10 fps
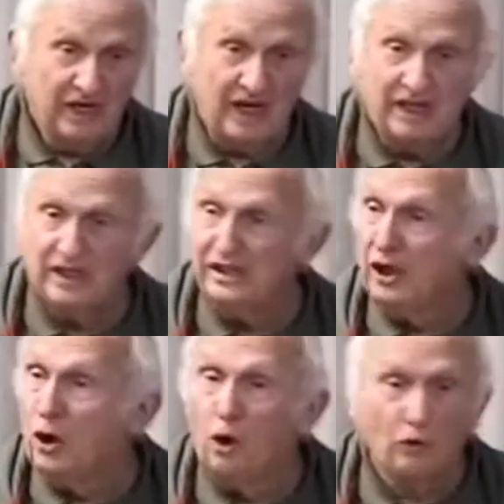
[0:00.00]
and then the
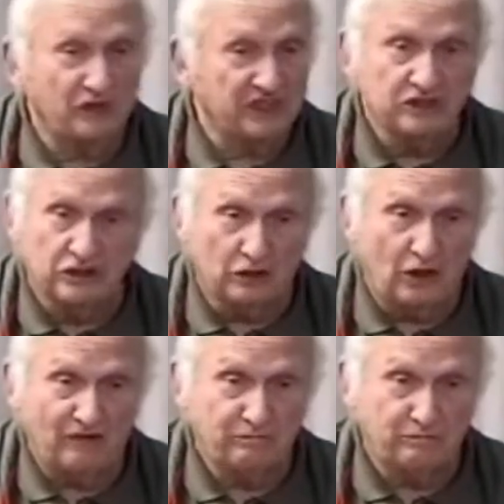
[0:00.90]
whole thing took
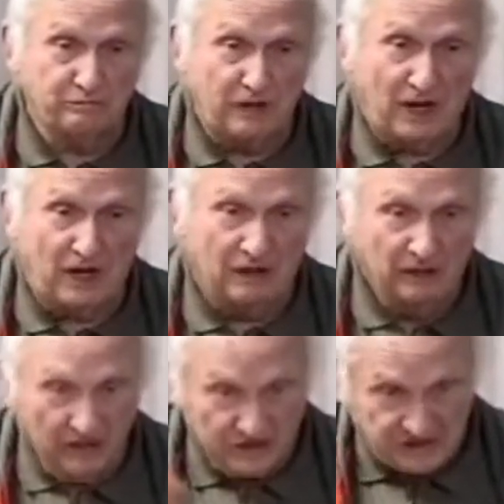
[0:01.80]
off, uh,
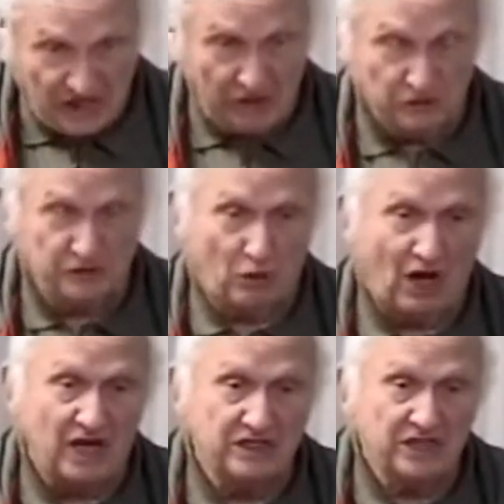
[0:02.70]

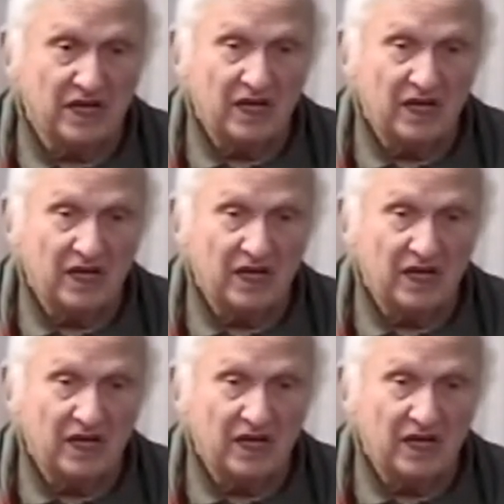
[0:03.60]
sales-wise.